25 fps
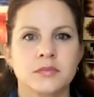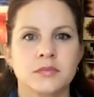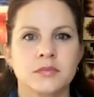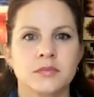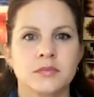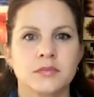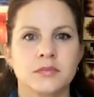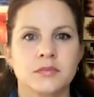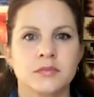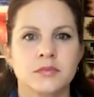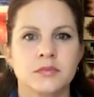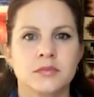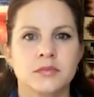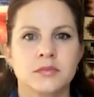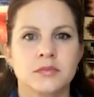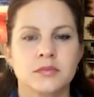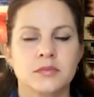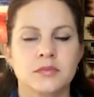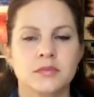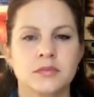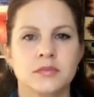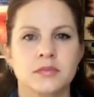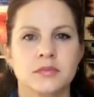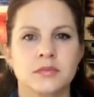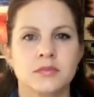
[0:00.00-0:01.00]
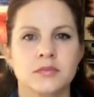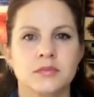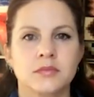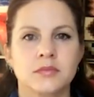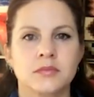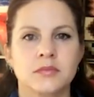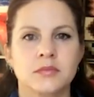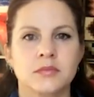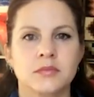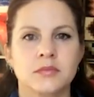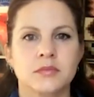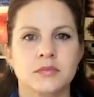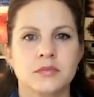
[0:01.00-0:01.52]

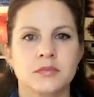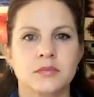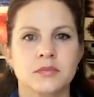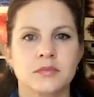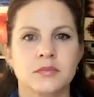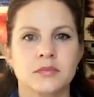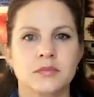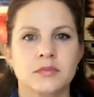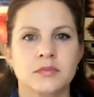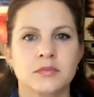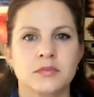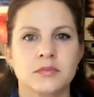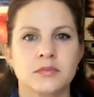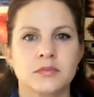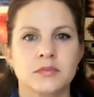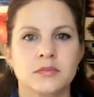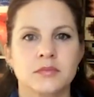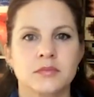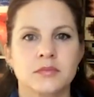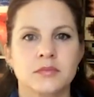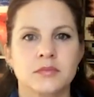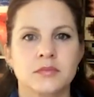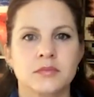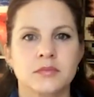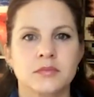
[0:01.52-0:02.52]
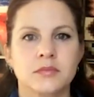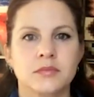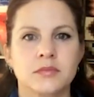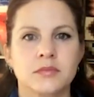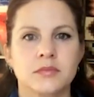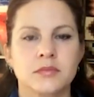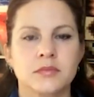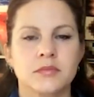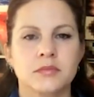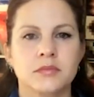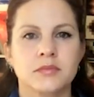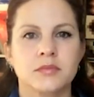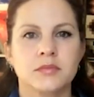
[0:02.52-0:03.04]

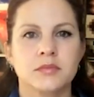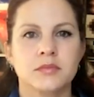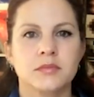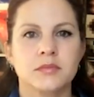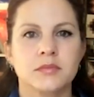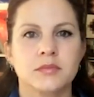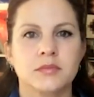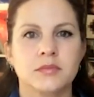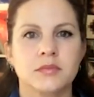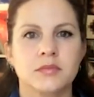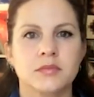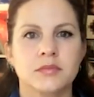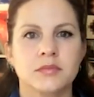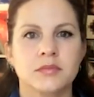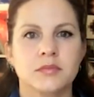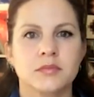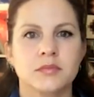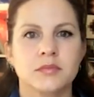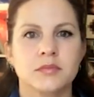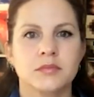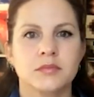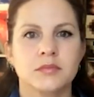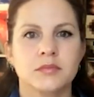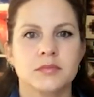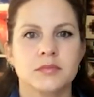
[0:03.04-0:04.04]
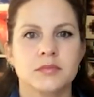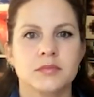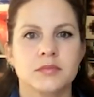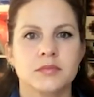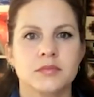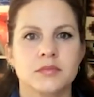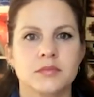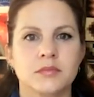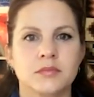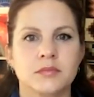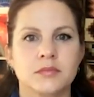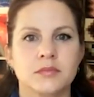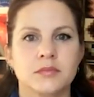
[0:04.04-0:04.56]

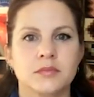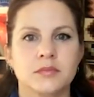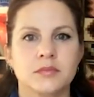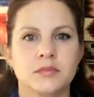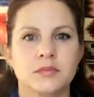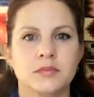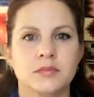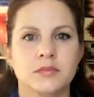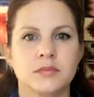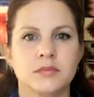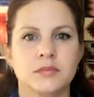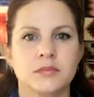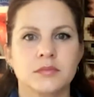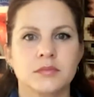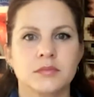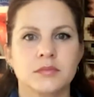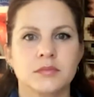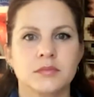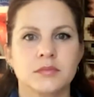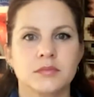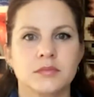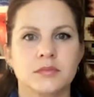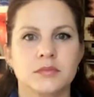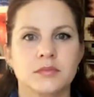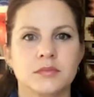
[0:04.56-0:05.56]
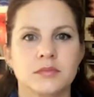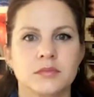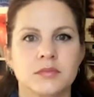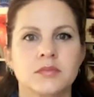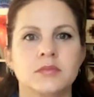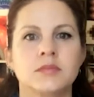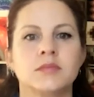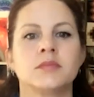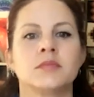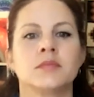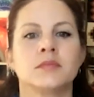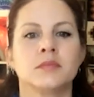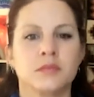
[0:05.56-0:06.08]

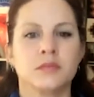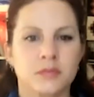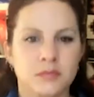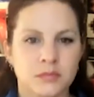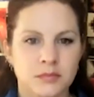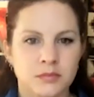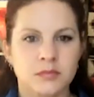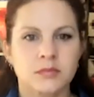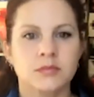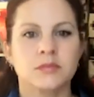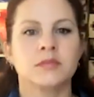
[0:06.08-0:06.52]
(silent)